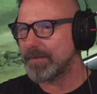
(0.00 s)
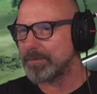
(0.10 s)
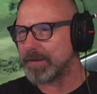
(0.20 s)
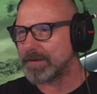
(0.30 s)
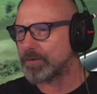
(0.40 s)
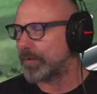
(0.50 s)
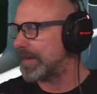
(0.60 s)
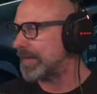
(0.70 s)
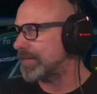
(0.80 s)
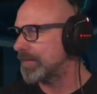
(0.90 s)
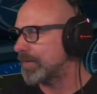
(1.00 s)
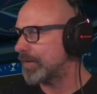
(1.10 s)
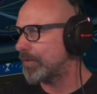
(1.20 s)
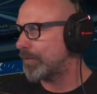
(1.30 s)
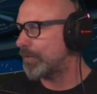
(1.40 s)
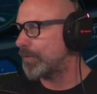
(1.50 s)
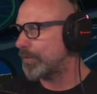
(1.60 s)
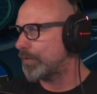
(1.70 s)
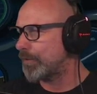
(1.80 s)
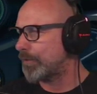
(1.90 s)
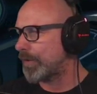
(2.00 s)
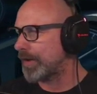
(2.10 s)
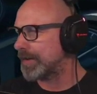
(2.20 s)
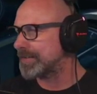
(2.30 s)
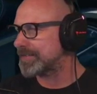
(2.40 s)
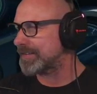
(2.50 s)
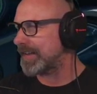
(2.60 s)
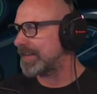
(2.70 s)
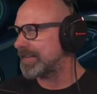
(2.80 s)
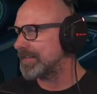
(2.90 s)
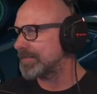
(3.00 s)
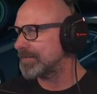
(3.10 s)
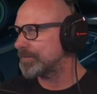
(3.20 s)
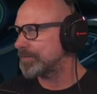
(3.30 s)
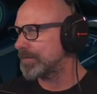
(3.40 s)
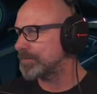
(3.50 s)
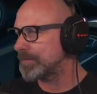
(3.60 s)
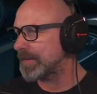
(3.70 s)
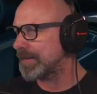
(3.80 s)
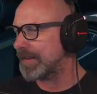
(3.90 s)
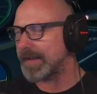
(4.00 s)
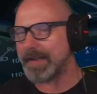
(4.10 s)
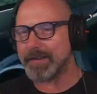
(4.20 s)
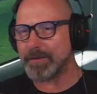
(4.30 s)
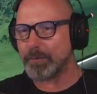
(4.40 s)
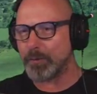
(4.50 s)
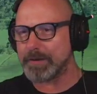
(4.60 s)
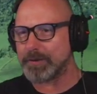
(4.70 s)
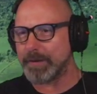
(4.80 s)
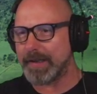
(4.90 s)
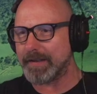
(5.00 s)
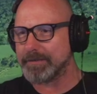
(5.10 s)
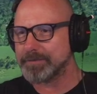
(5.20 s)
between what I say and what you hear.